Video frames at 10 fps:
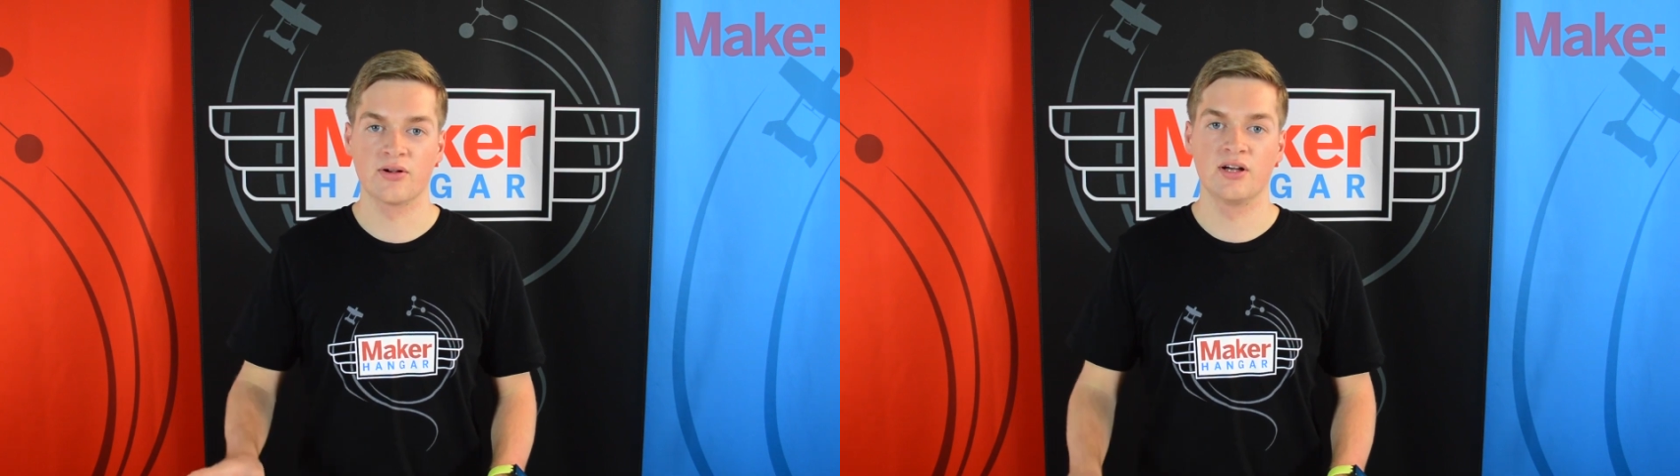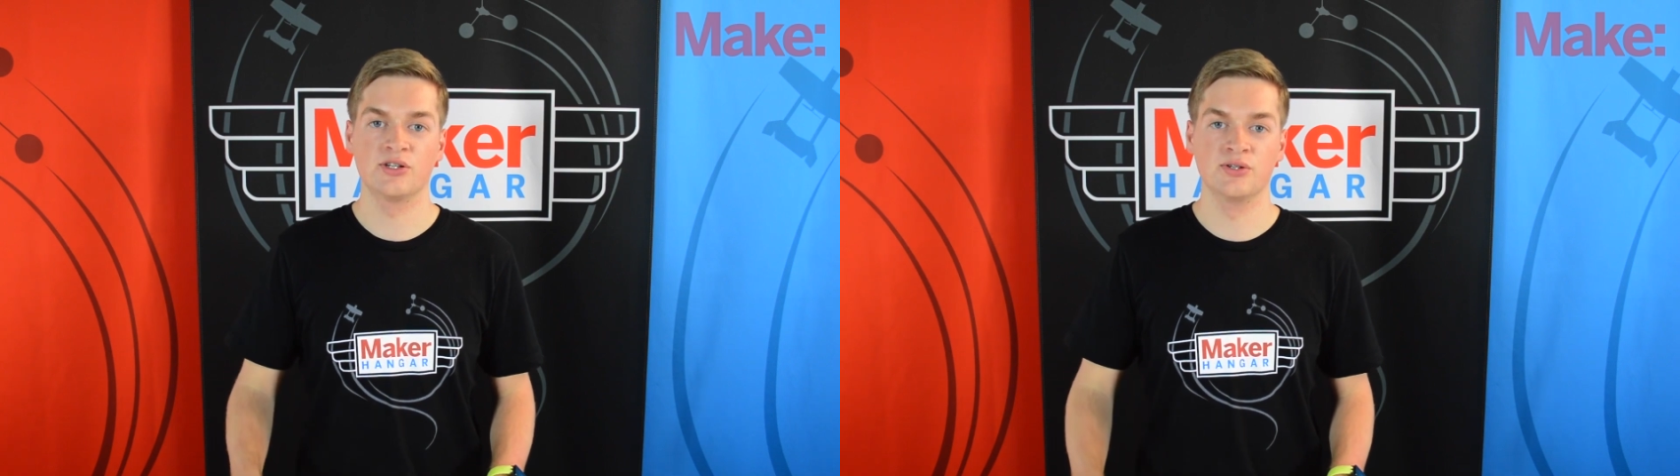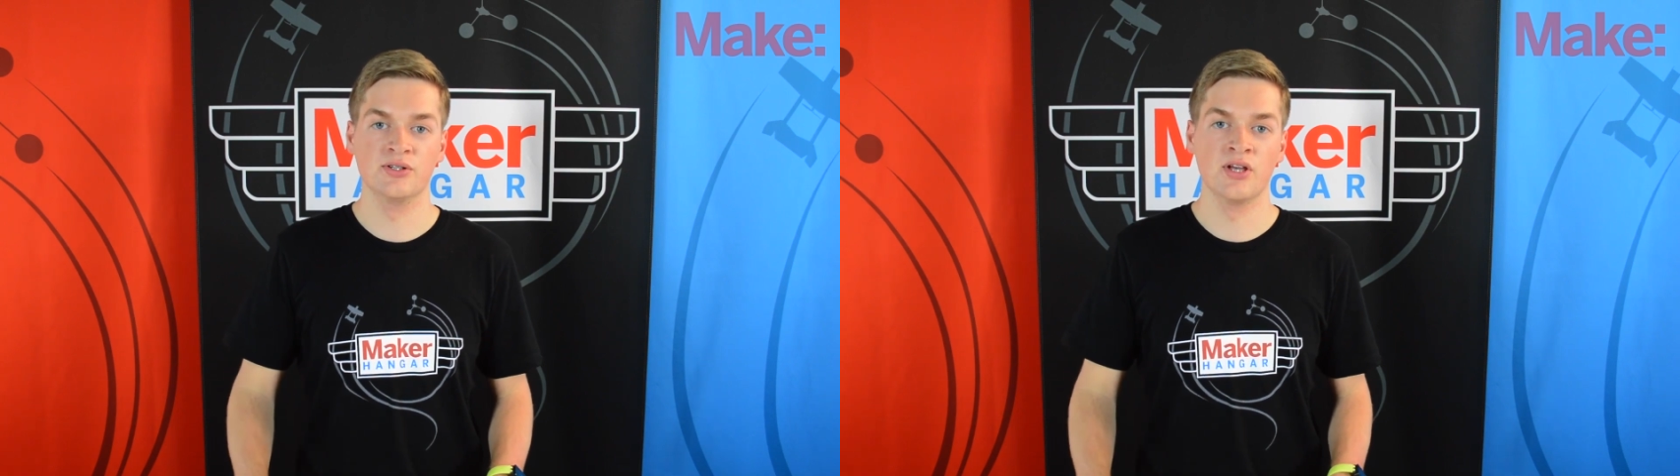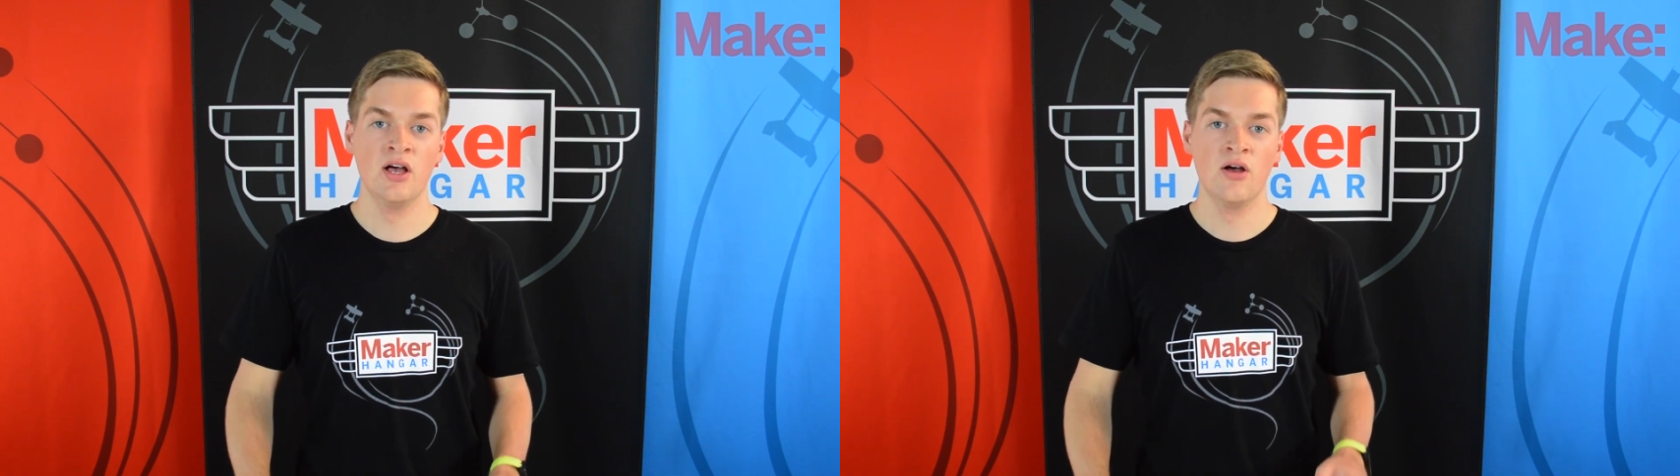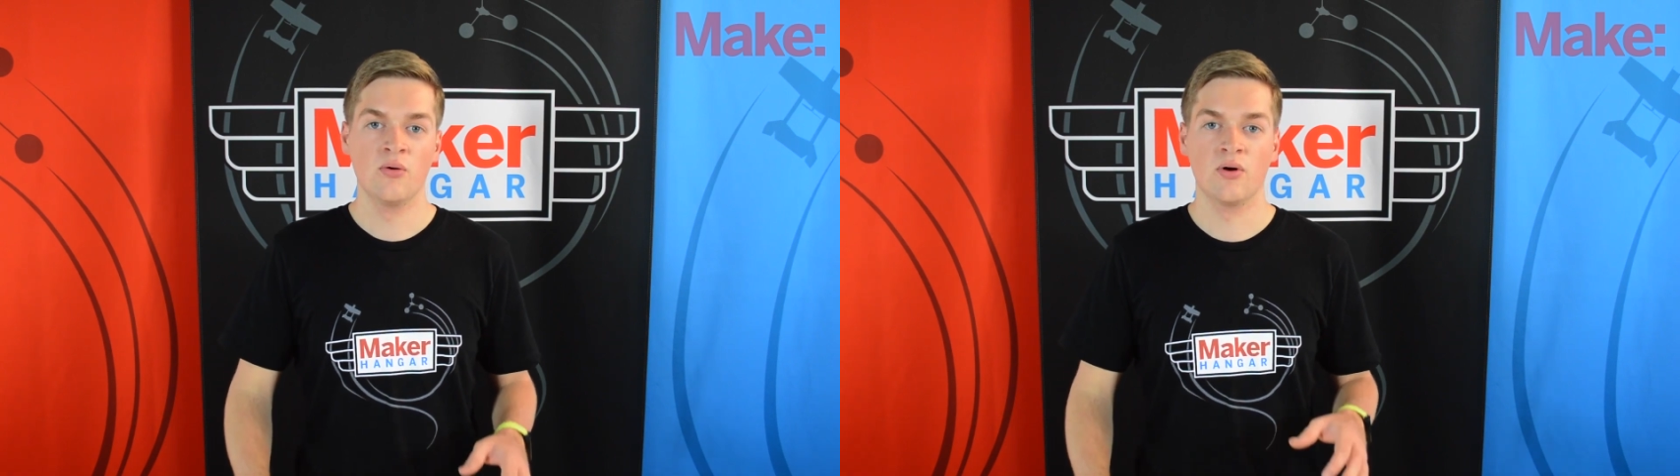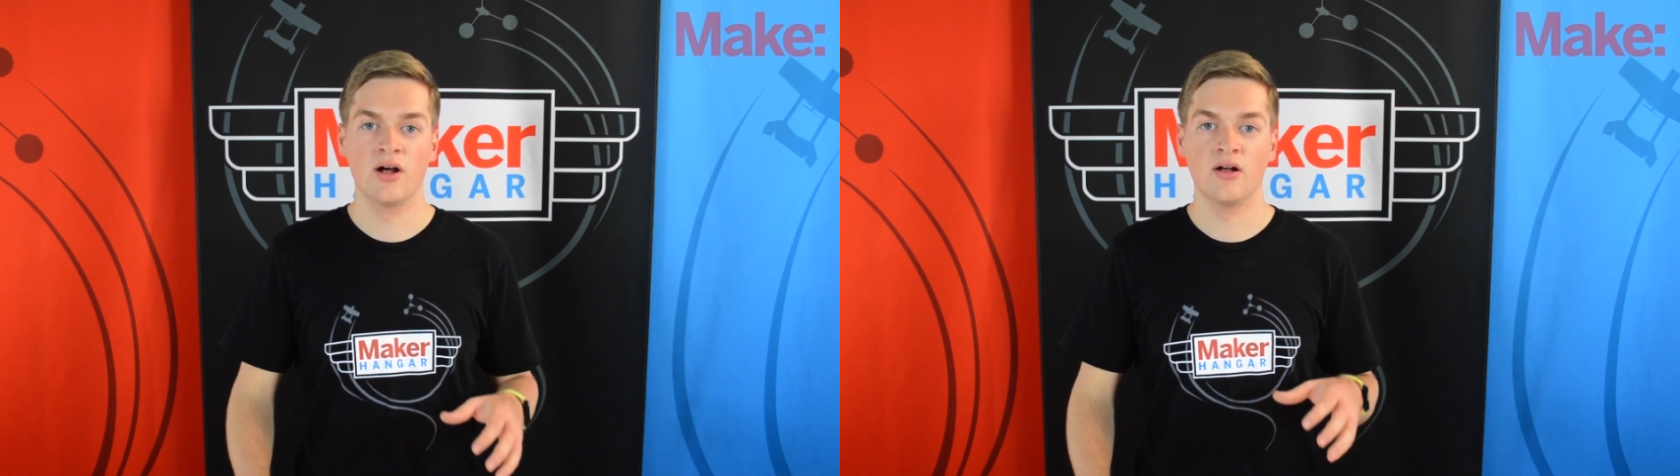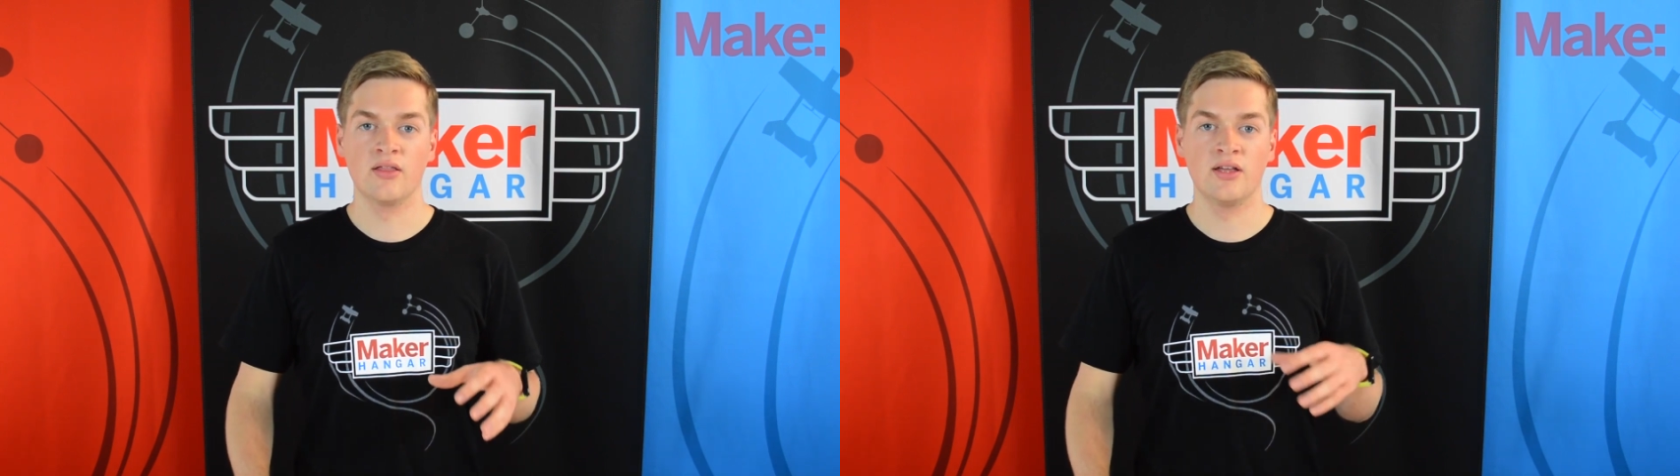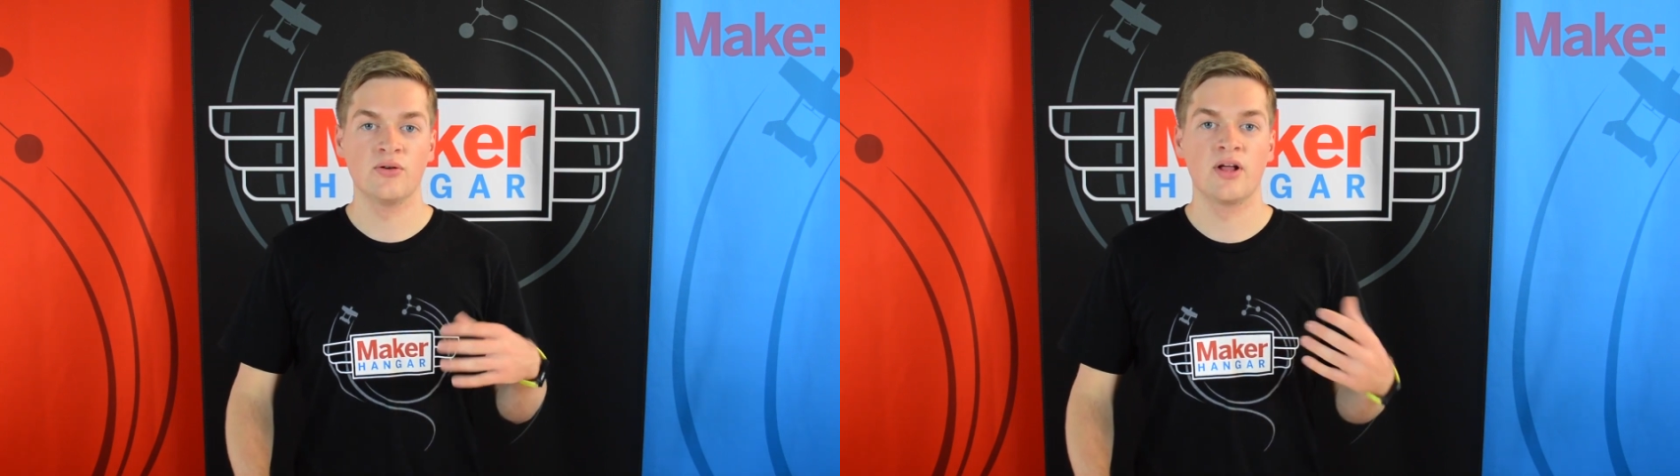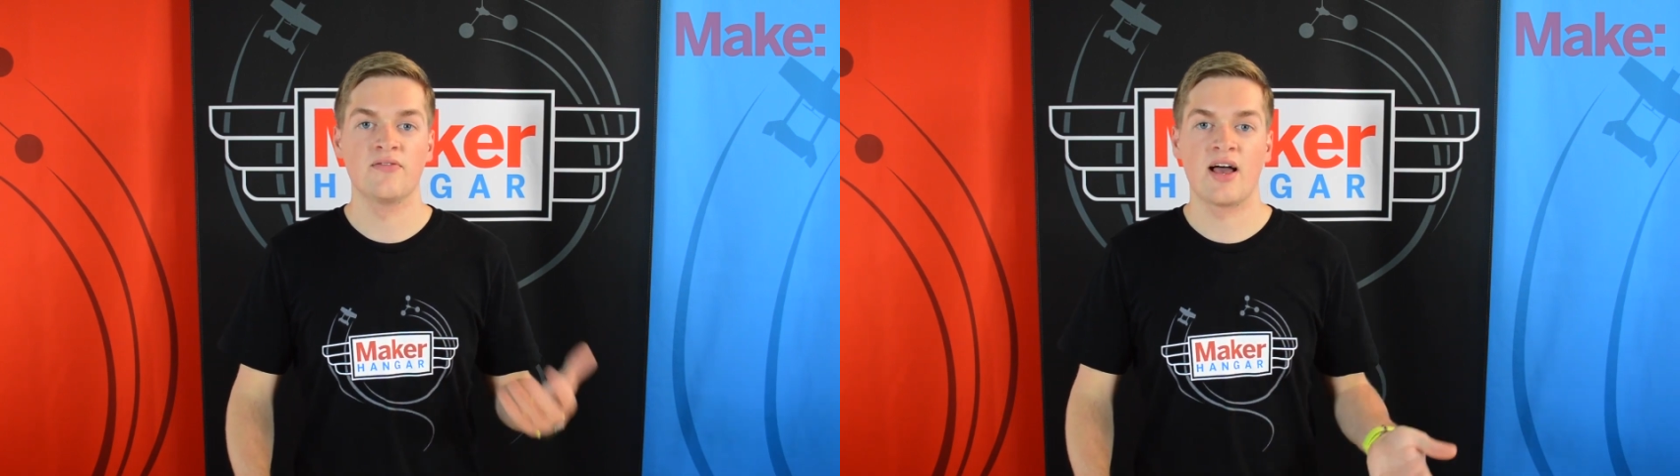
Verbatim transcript: countries, where they don't have